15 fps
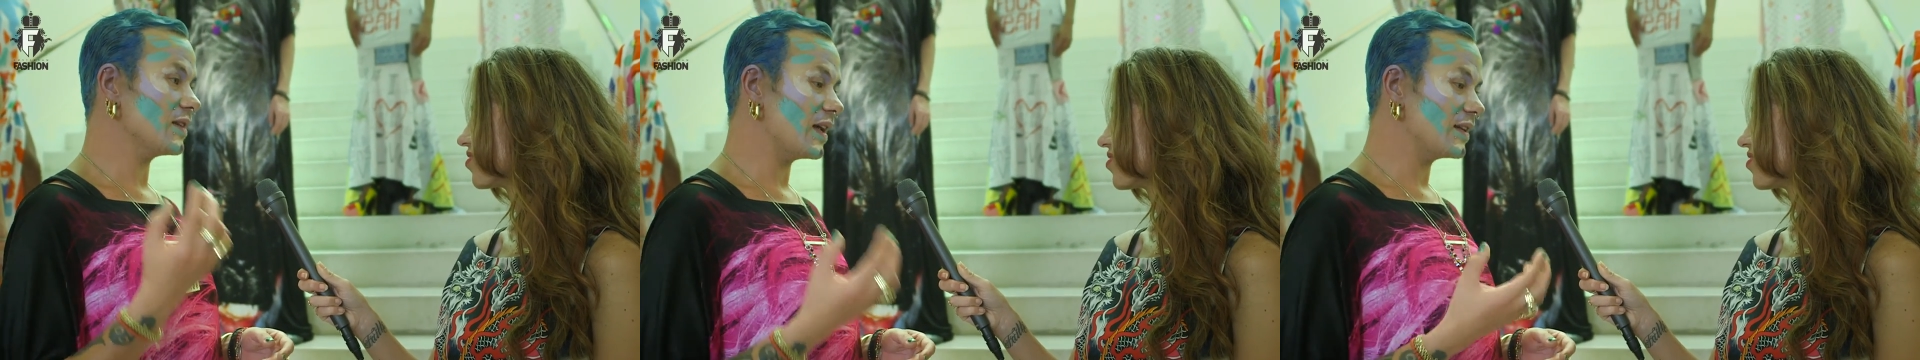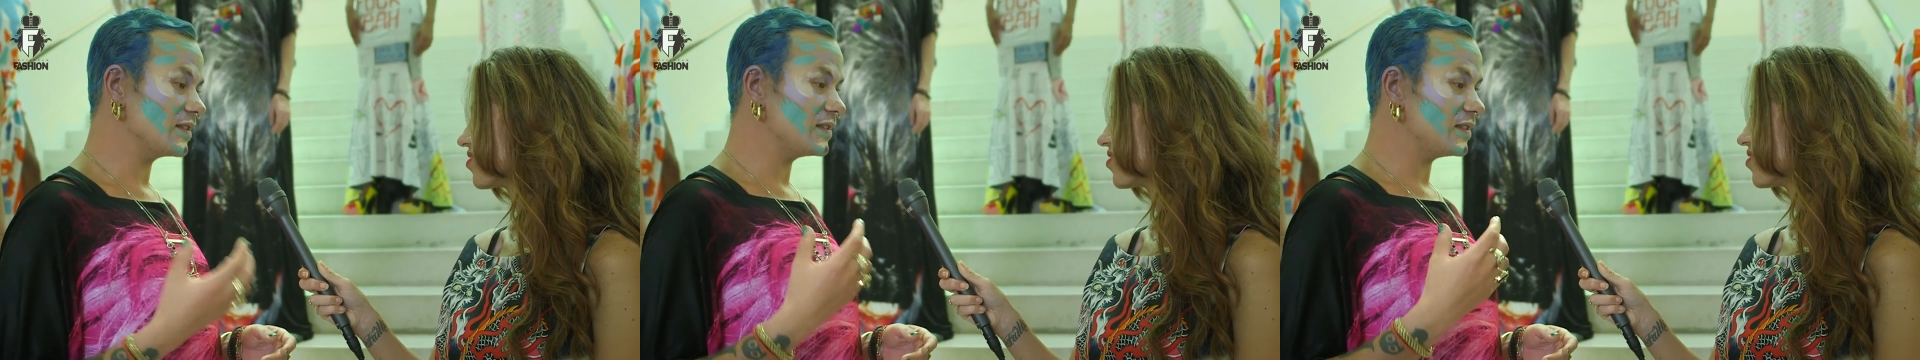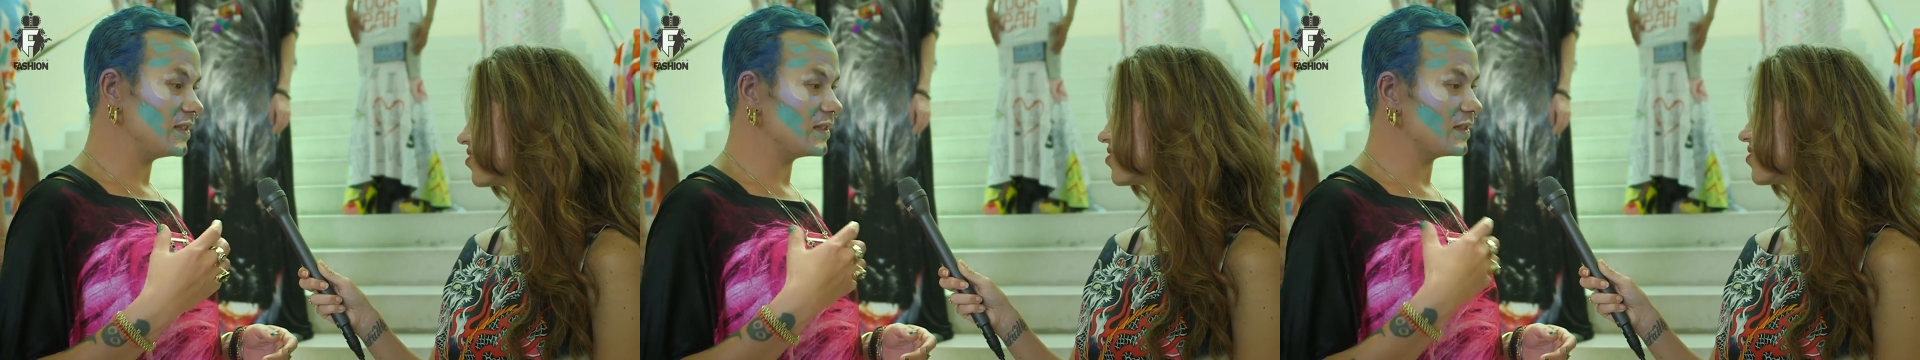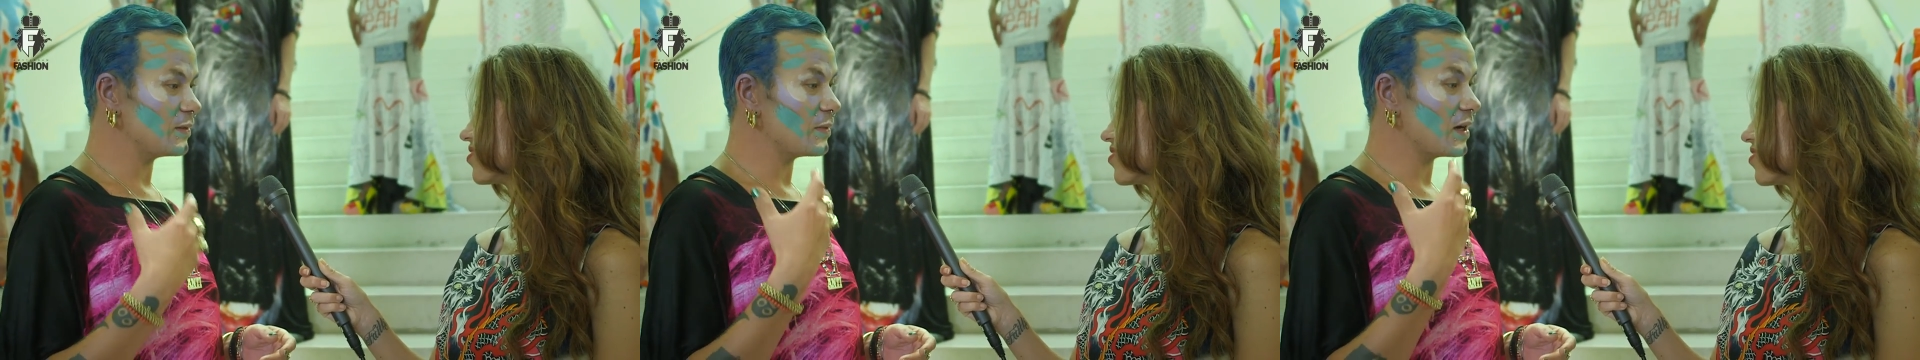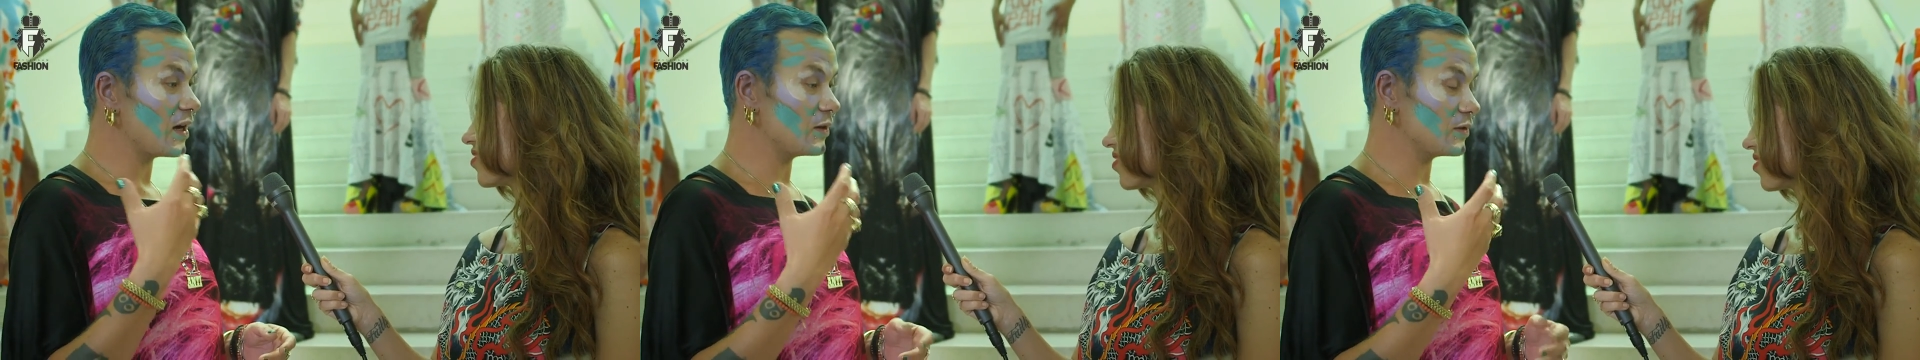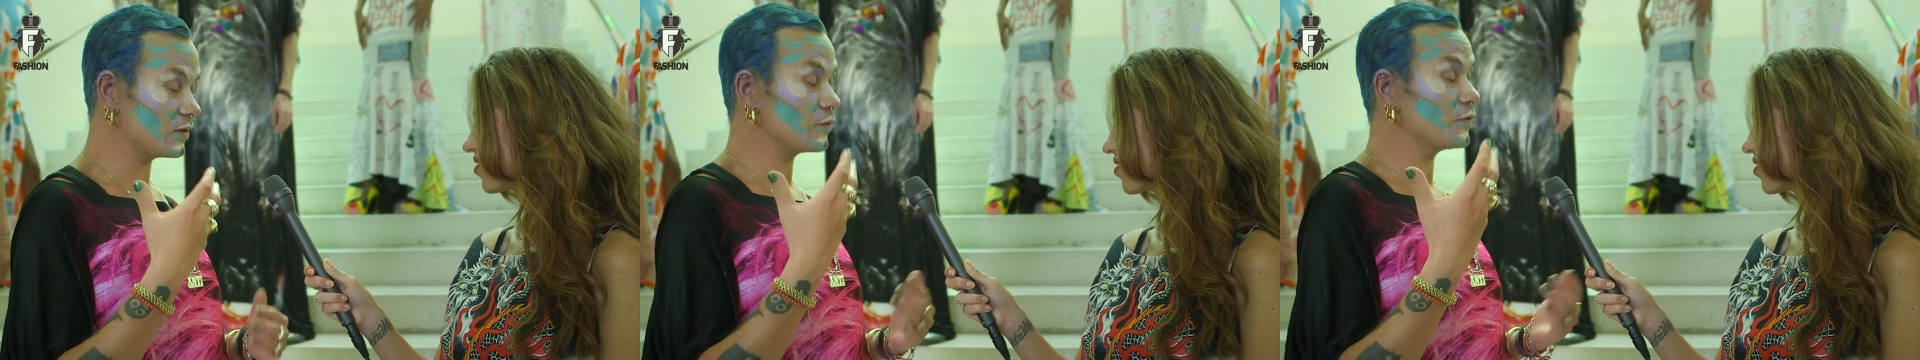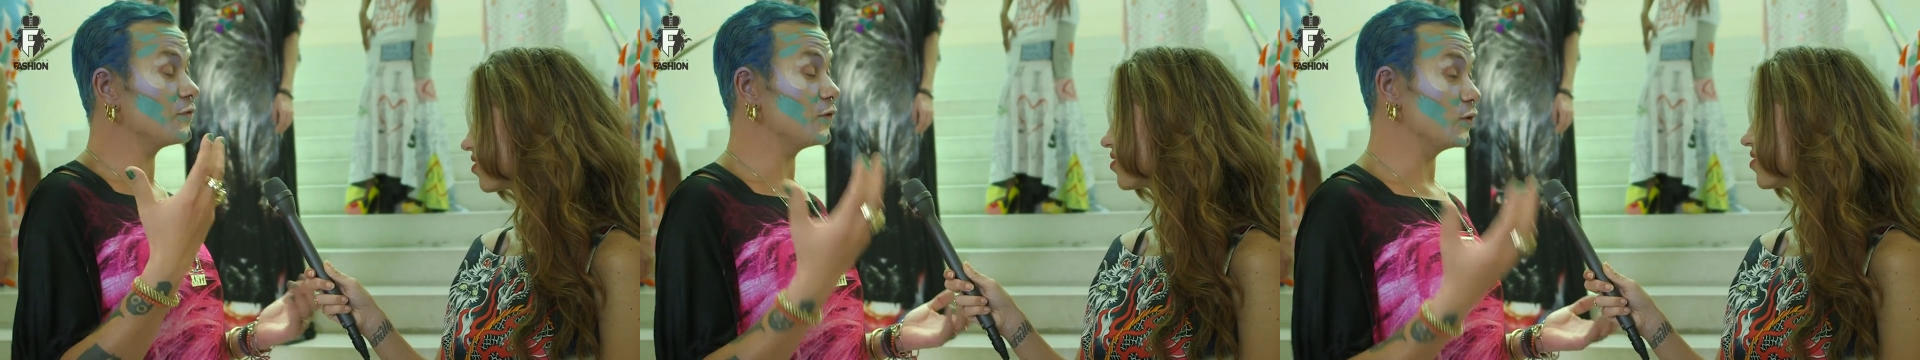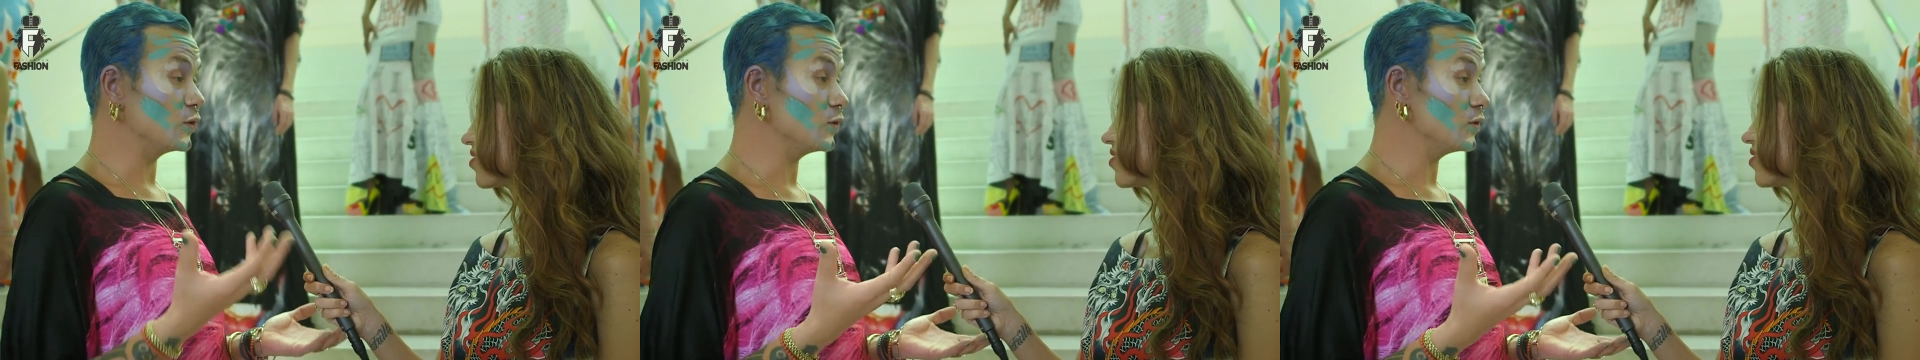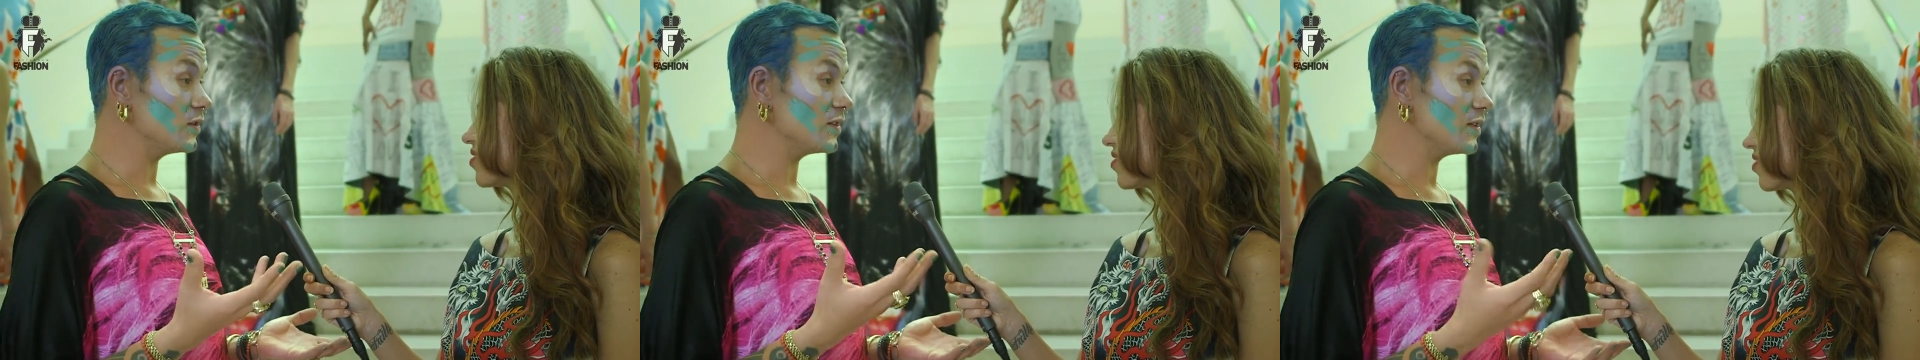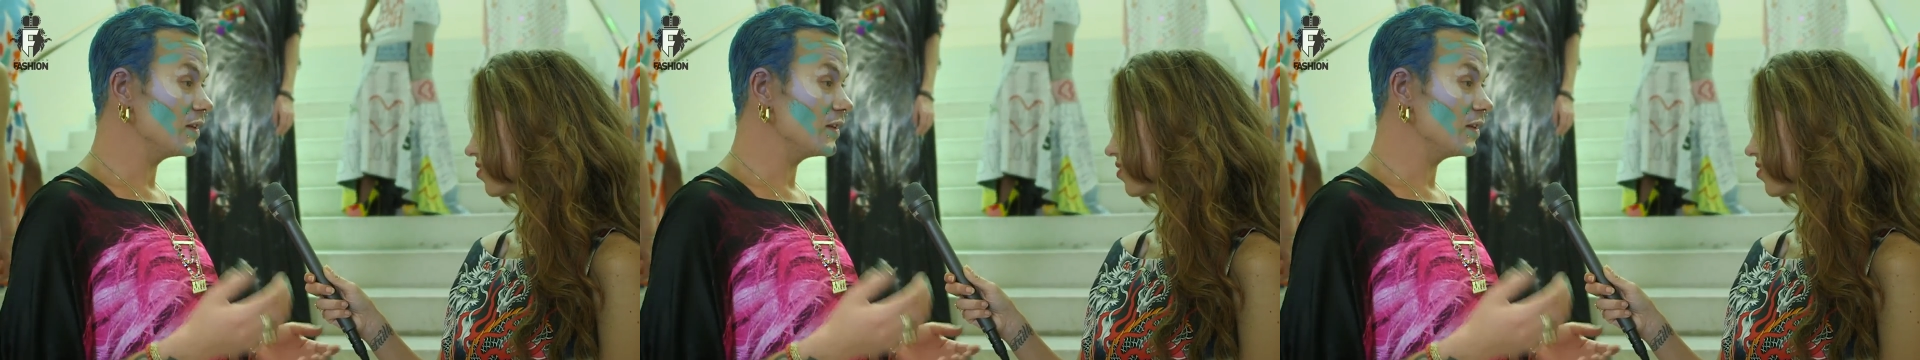energy and about food.